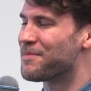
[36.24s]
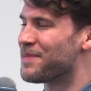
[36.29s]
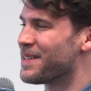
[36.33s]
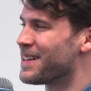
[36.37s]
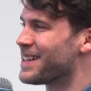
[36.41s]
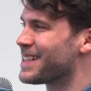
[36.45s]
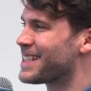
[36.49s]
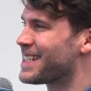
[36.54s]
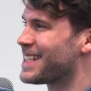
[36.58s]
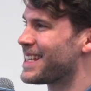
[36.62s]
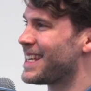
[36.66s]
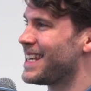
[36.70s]

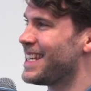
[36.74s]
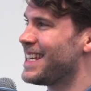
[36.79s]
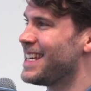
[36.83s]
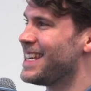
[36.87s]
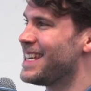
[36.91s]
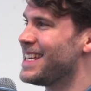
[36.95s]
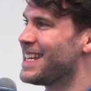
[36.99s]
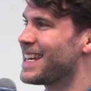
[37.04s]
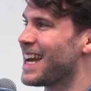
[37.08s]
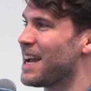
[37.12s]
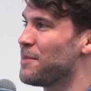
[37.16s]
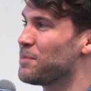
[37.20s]
But
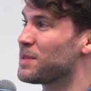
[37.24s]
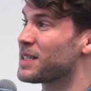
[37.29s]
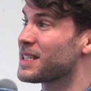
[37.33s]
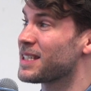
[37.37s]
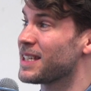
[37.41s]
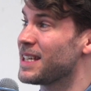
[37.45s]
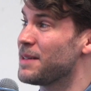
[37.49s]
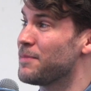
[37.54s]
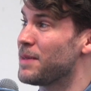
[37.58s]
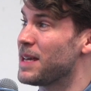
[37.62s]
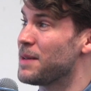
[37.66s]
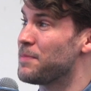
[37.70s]
he came to
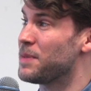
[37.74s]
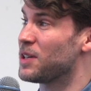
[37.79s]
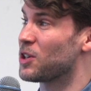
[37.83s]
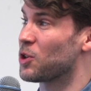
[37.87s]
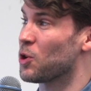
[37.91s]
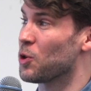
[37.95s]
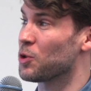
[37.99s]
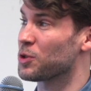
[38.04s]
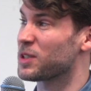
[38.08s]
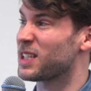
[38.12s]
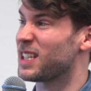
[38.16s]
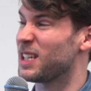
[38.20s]
see me
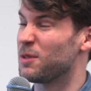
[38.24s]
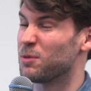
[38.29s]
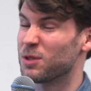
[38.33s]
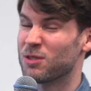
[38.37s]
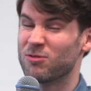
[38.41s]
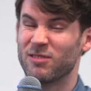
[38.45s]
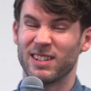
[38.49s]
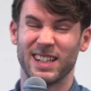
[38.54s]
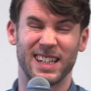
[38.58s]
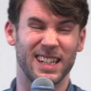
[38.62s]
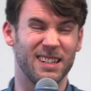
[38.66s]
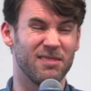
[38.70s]
because he
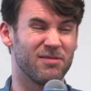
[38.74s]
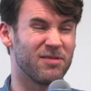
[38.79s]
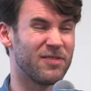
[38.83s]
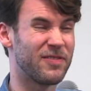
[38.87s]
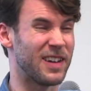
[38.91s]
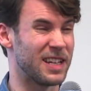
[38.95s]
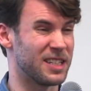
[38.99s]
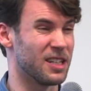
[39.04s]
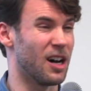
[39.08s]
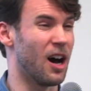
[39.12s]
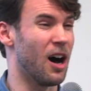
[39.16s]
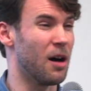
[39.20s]
was really
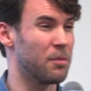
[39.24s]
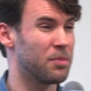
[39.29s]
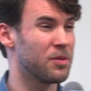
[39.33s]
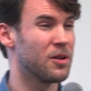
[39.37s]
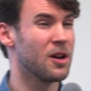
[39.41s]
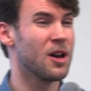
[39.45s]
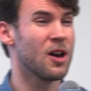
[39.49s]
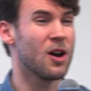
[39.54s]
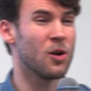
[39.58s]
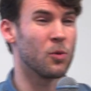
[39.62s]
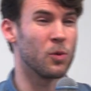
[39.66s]
fed up